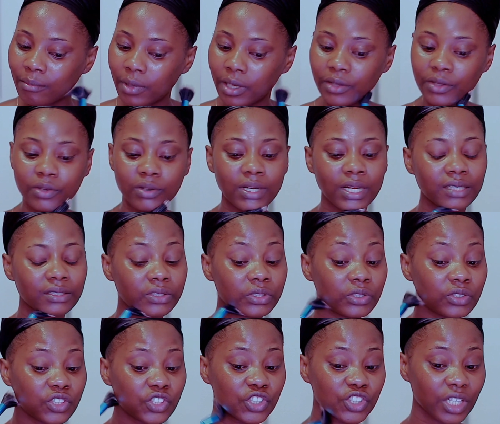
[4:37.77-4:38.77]
you can
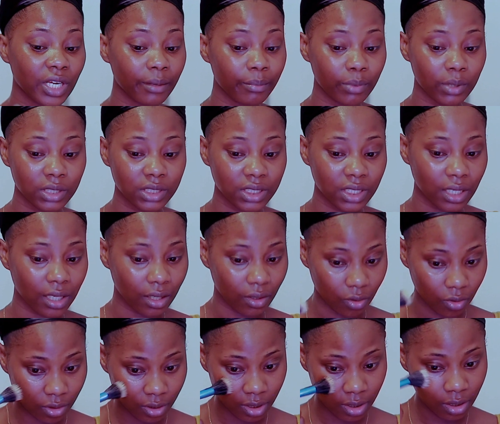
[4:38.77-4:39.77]
use shea butter
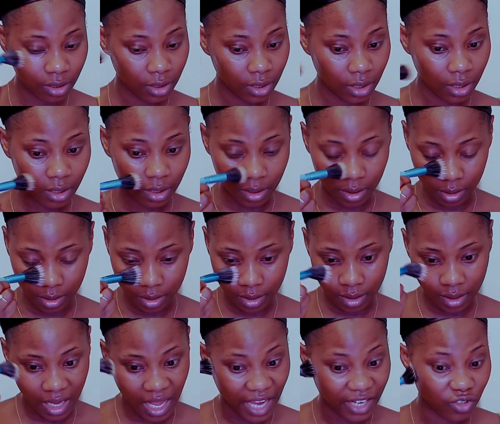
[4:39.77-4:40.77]
or
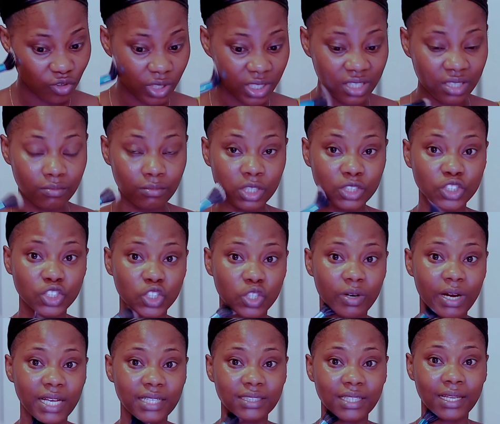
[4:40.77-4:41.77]
hydrating
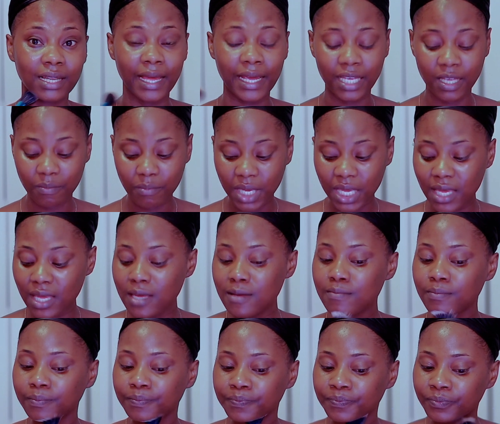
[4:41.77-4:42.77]
moisturizer like me,
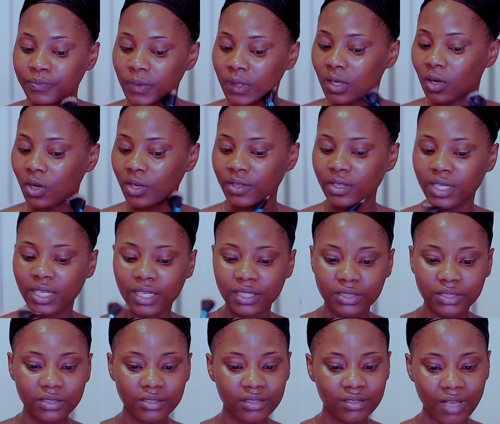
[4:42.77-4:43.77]
or you can
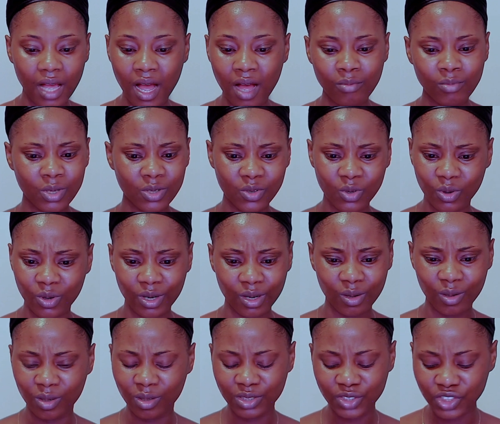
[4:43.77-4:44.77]
use almond
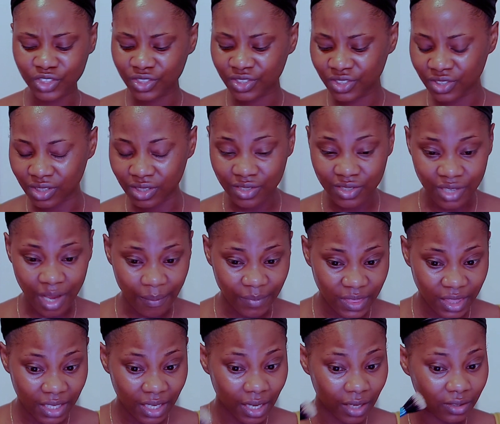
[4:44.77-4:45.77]
oil or just
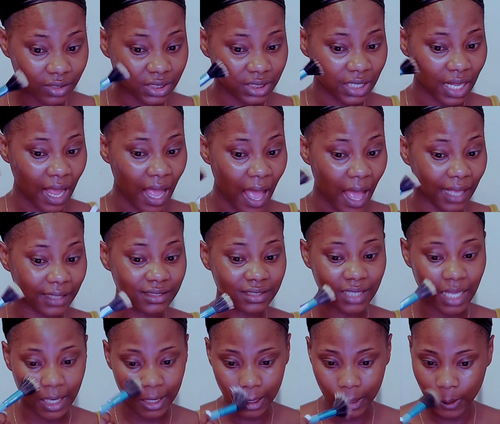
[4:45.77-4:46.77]
something else that has
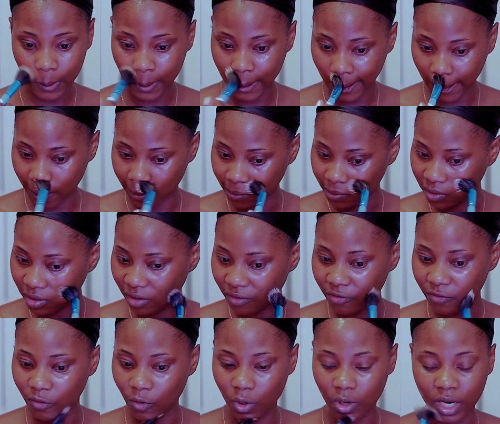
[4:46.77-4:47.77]
that glow that you're looking
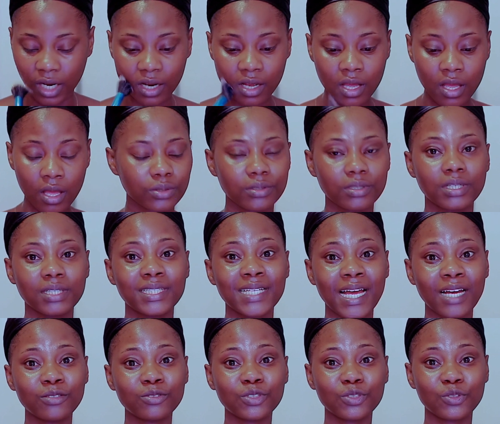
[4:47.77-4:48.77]
for.
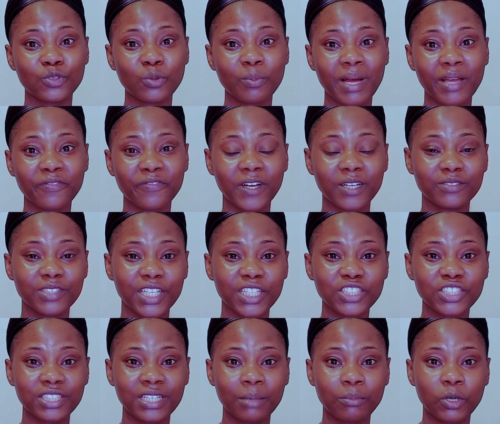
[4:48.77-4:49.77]
Now, to do my
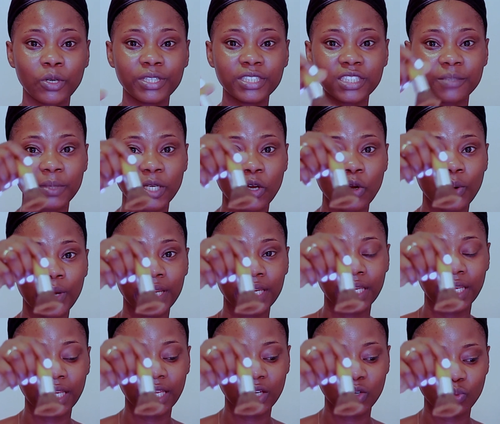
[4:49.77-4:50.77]
foundation, I'm going to be going
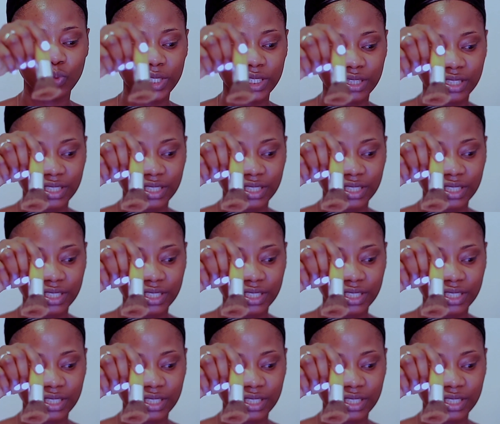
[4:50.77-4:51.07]
in with